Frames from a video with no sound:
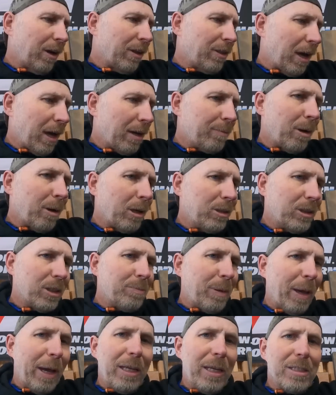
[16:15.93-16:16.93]
I thought about
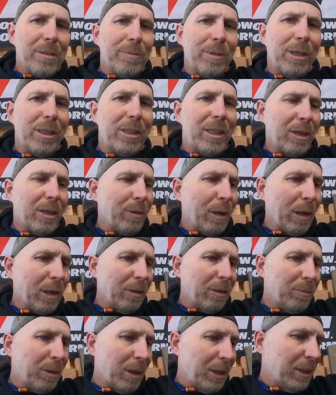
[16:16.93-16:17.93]
just paying somebody to TIG weld
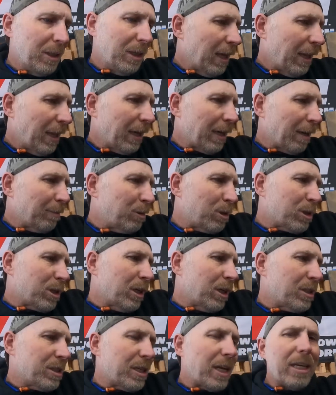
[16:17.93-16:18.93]
it, but I think I'm just
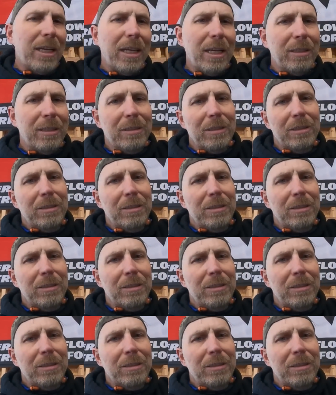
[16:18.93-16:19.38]
going to send it.